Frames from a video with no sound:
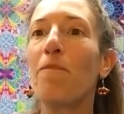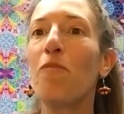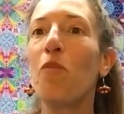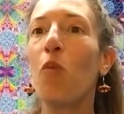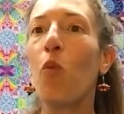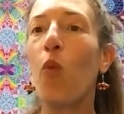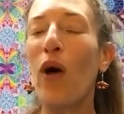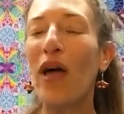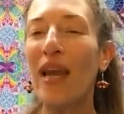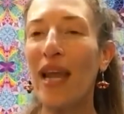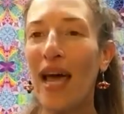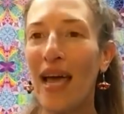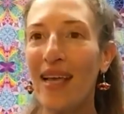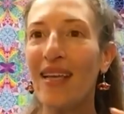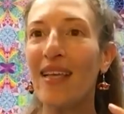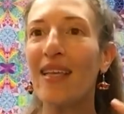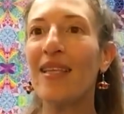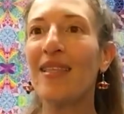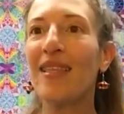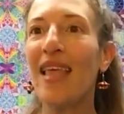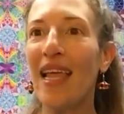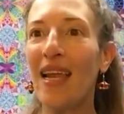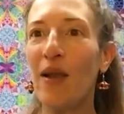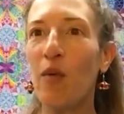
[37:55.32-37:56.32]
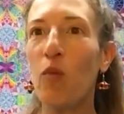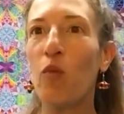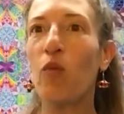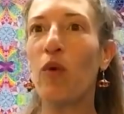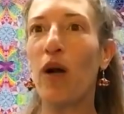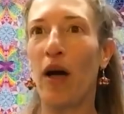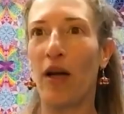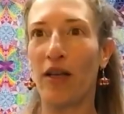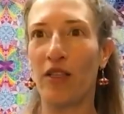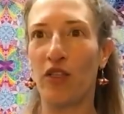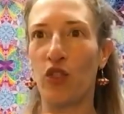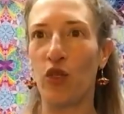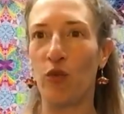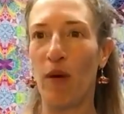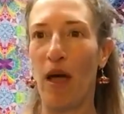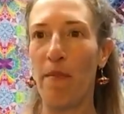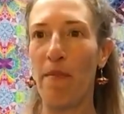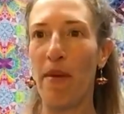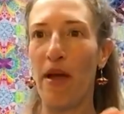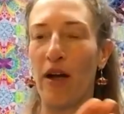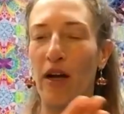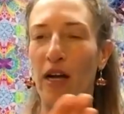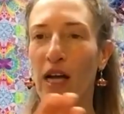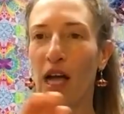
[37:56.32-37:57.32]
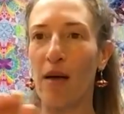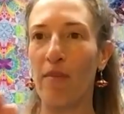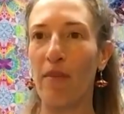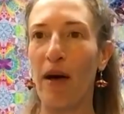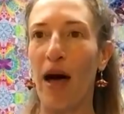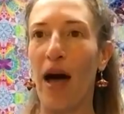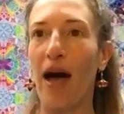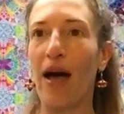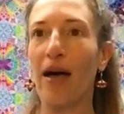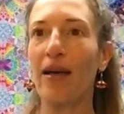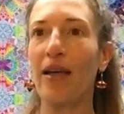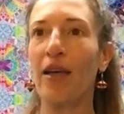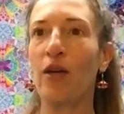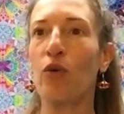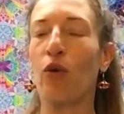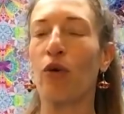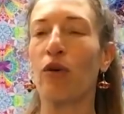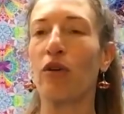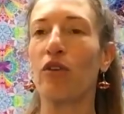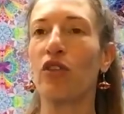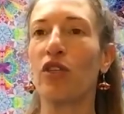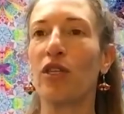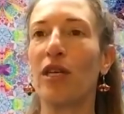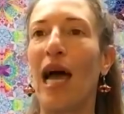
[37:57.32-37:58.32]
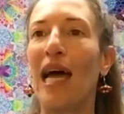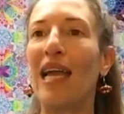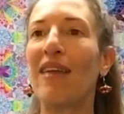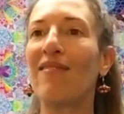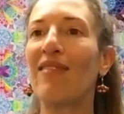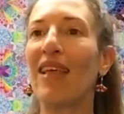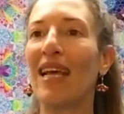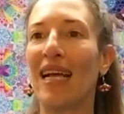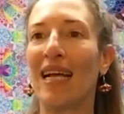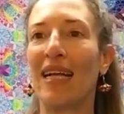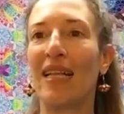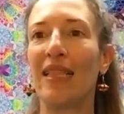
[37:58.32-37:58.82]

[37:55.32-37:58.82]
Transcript: when I do my Merkava in order to kind of like